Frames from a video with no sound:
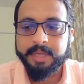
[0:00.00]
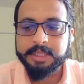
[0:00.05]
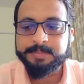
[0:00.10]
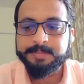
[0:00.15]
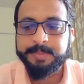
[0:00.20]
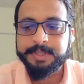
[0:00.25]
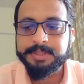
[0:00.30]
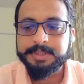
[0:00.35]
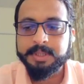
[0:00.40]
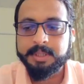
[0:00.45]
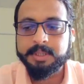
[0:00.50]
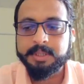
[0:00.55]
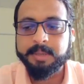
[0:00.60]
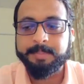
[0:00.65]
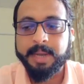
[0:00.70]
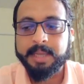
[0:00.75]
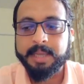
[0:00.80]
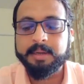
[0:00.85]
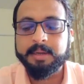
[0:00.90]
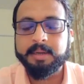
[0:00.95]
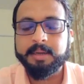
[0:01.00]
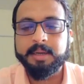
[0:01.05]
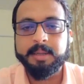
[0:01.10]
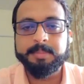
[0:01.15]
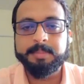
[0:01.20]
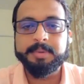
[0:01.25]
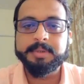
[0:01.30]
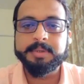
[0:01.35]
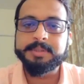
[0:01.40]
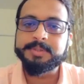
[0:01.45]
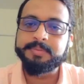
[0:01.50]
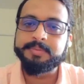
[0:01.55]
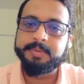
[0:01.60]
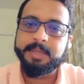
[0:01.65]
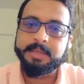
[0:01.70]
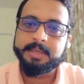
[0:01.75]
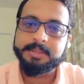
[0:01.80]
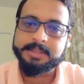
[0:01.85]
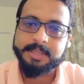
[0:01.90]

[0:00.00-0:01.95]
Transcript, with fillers: especially the migrant laborers, were